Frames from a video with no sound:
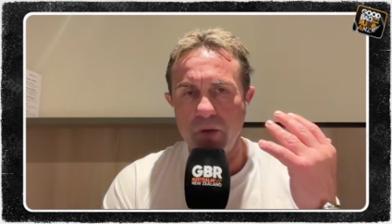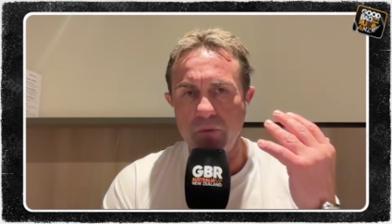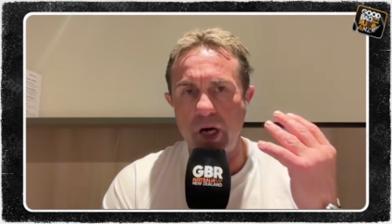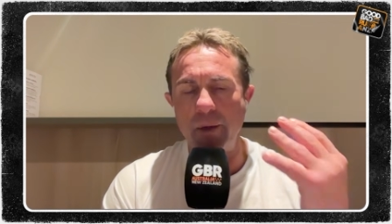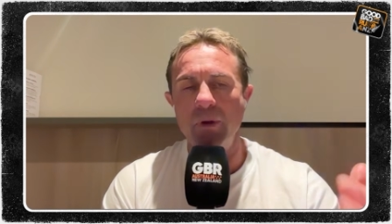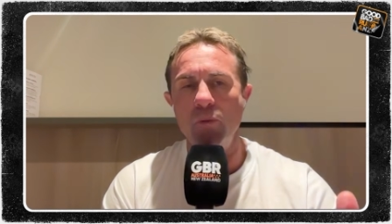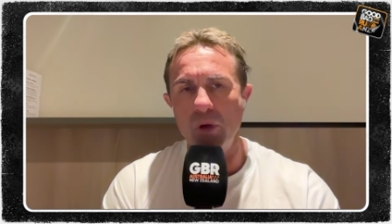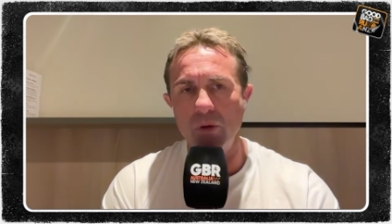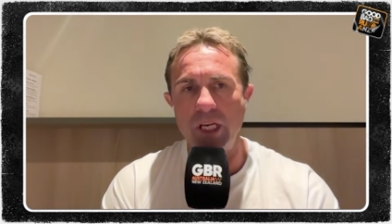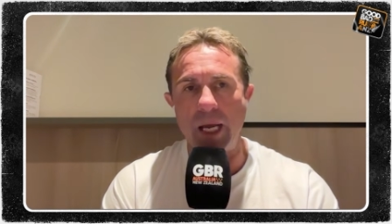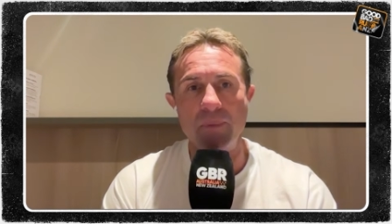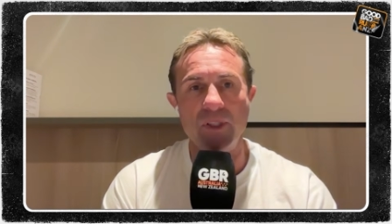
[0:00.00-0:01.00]
Rugby
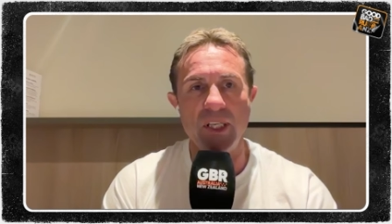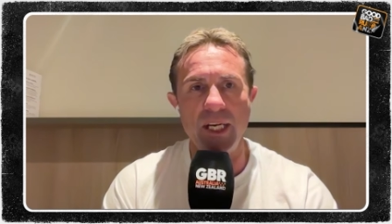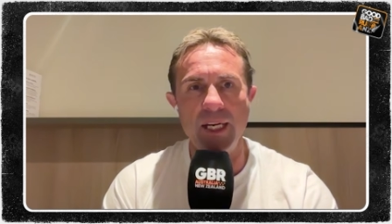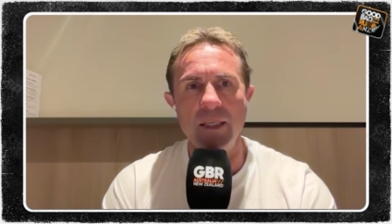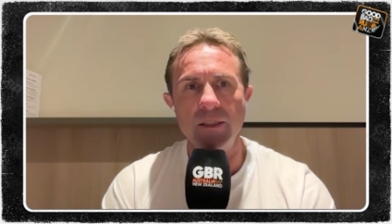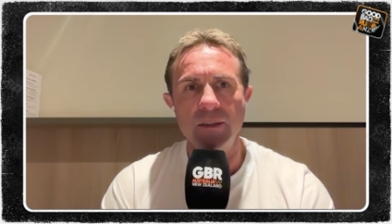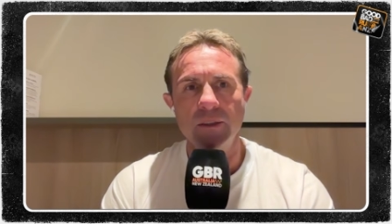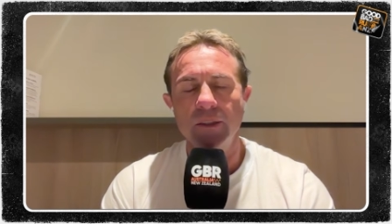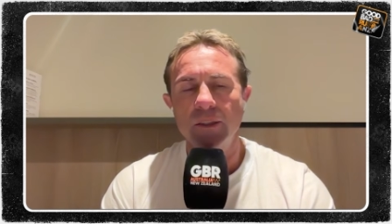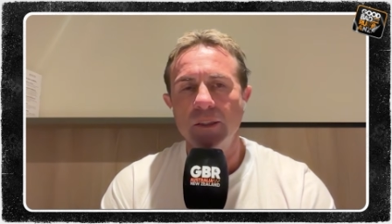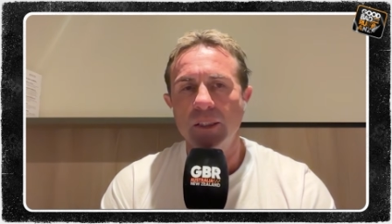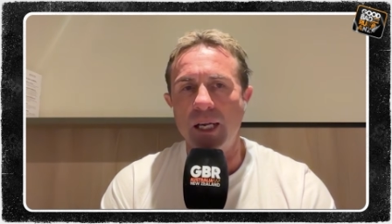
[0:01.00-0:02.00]
World Cup seeding.
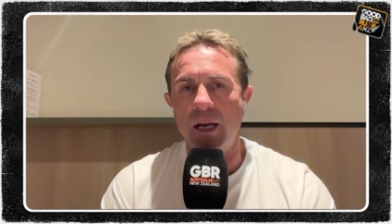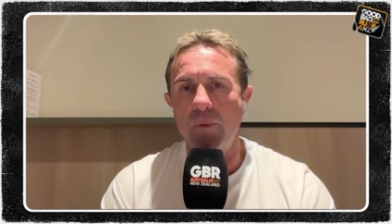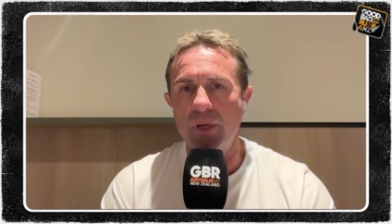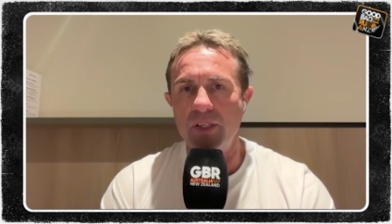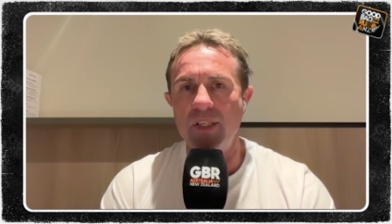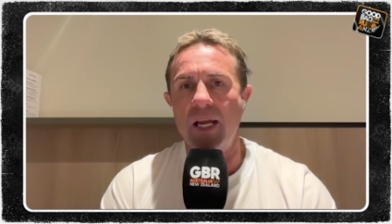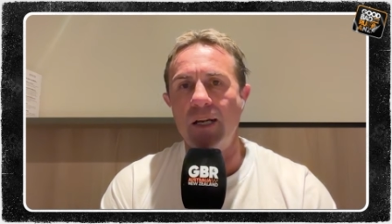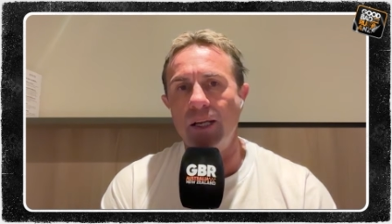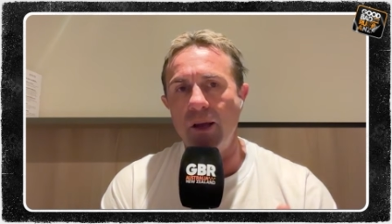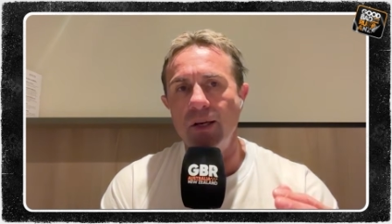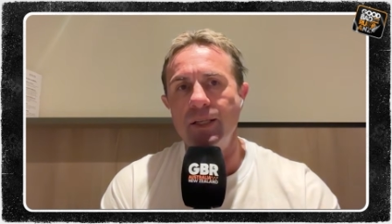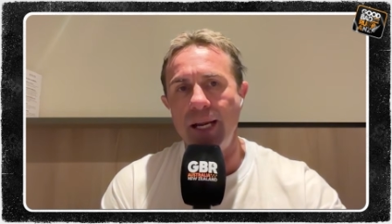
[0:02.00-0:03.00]
When you start
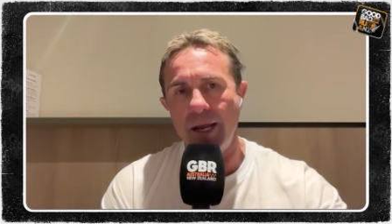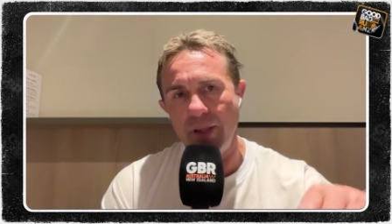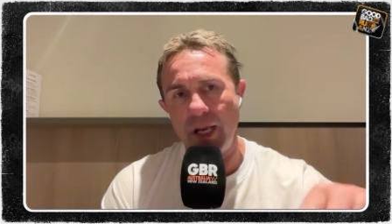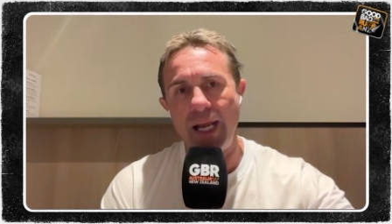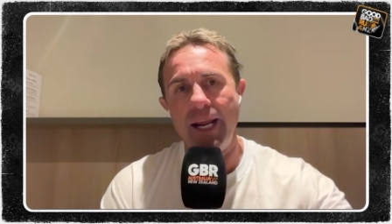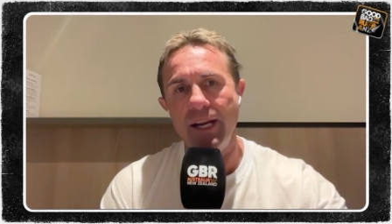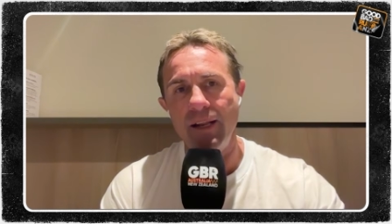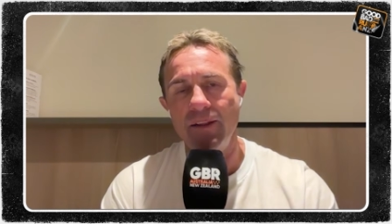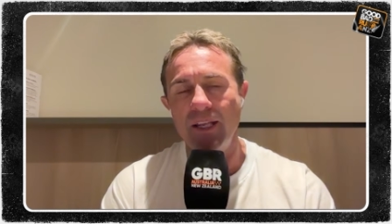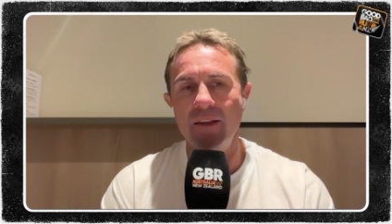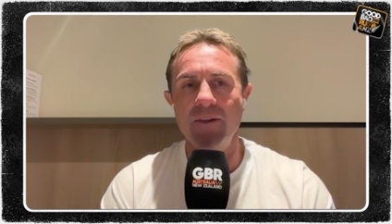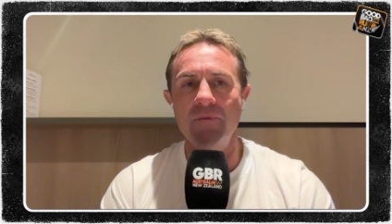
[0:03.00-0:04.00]
going down the ladder,
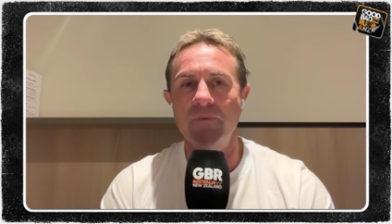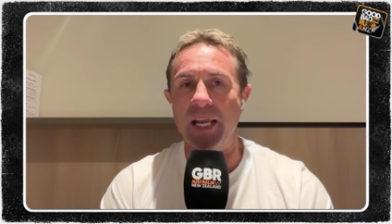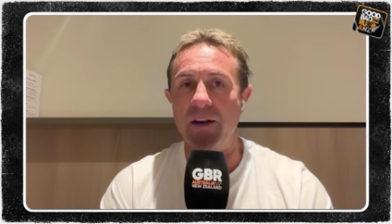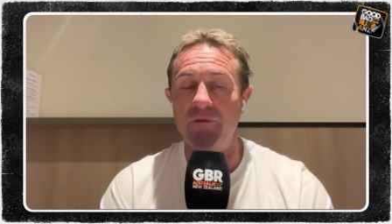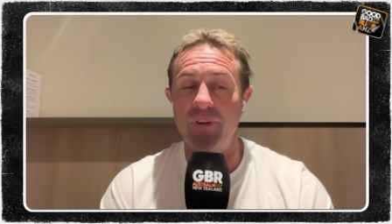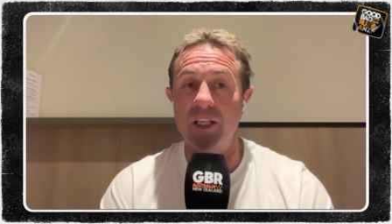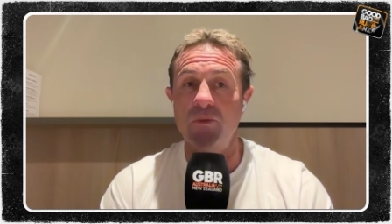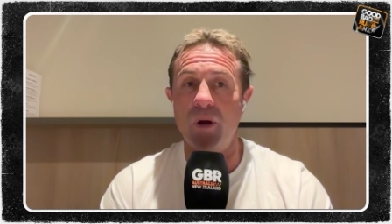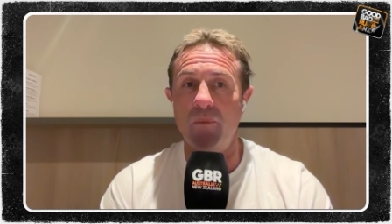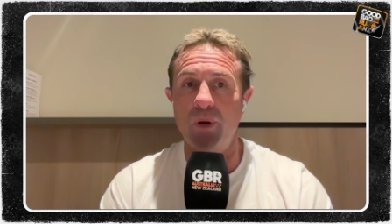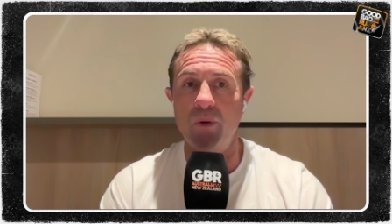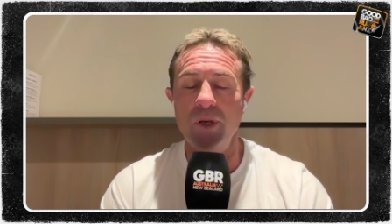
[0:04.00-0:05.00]
then that affects
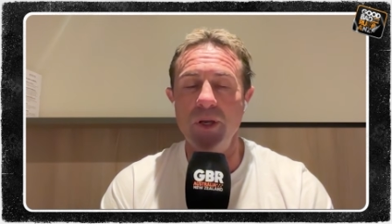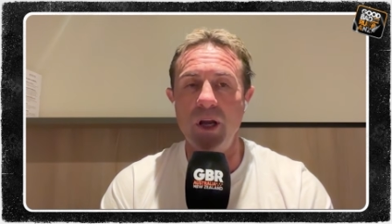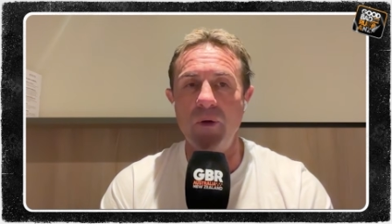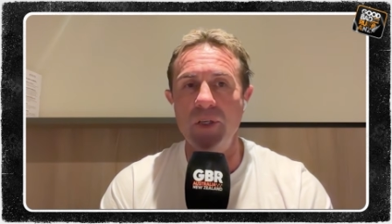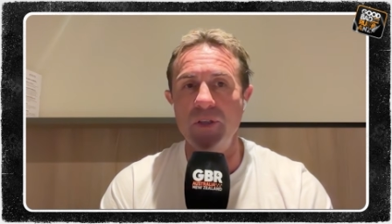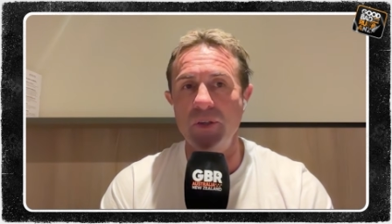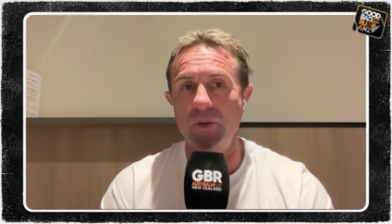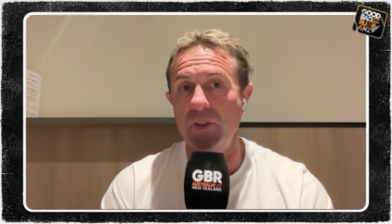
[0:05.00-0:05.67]
what pool you go into.